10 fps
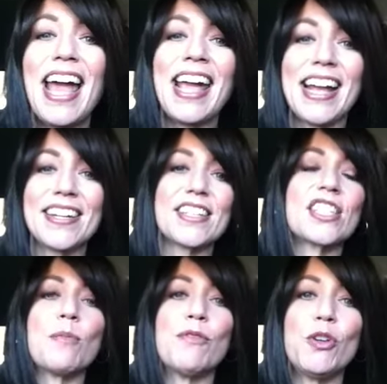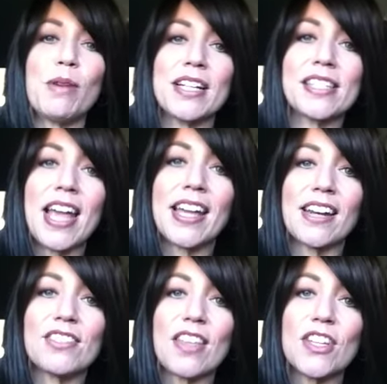And some of you might say, and
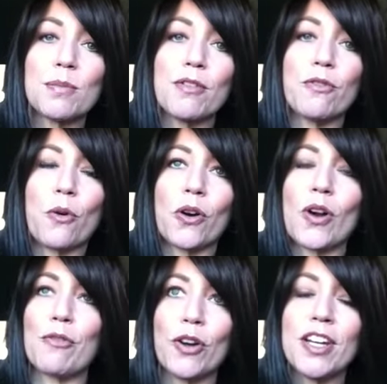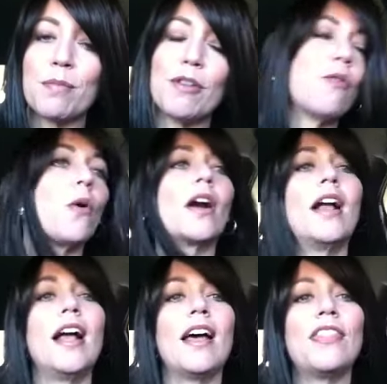I've said this before, or I've written it before,
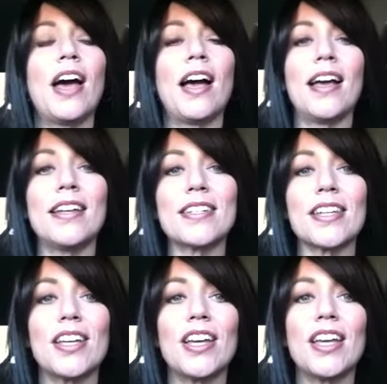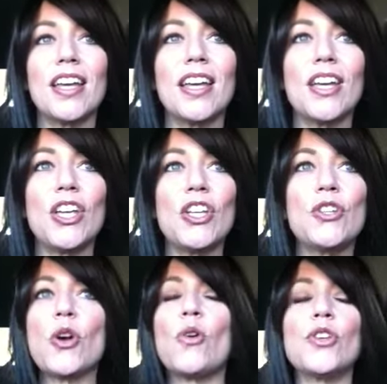that you
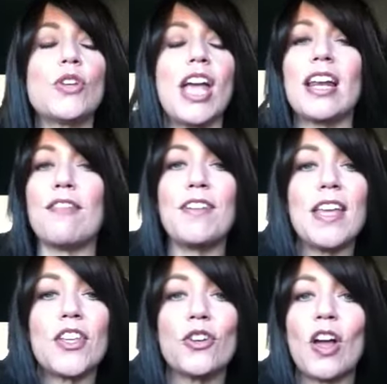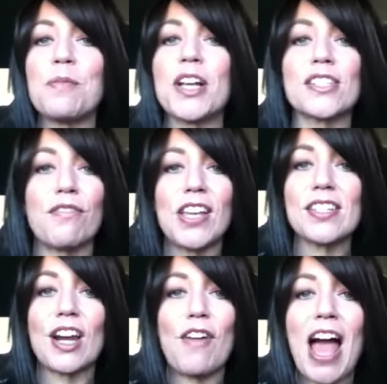can't have faith in your life because of things
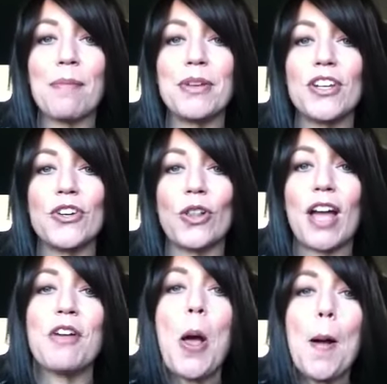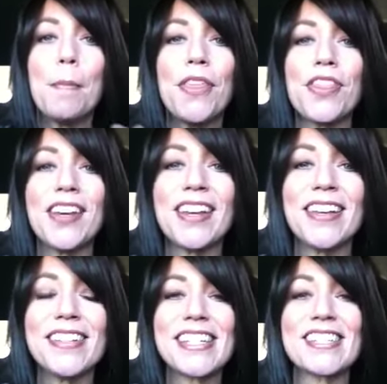that have happened in your life. But the thing
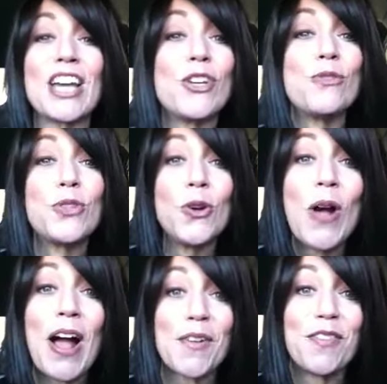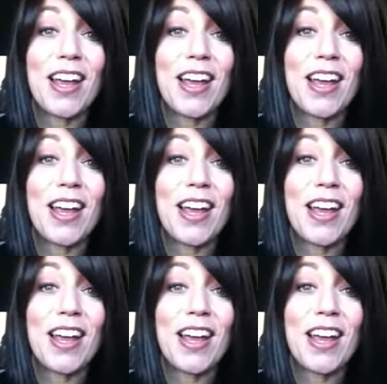is that you do have